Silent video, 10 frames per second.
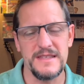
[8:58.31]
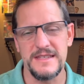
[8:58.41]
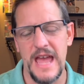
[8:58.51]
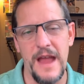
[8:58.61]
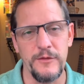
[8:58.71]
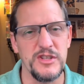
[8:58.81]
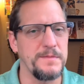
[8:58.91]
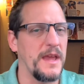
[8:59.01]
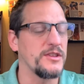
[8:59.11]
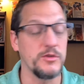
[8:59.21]
a tavern
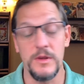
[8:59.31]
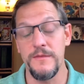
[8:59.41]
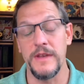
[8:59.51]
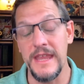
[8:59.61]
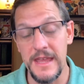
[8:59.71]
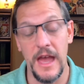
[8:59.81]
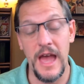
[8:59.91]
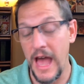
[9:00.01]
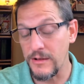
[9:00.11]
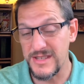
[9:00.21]
space, or even
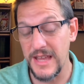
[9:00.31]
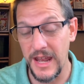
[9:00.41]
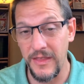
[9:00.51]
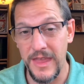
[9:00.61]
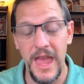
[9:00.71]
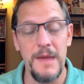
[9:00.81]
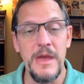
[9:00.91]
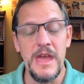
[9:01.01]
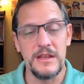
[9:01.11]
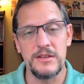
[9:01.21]
outside of the game
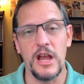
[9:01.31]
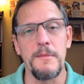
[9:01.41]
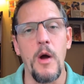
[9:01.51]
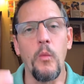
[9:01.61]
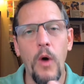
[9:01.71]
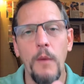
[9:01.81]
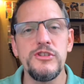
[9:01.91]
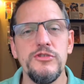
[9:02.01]
to talk about what would you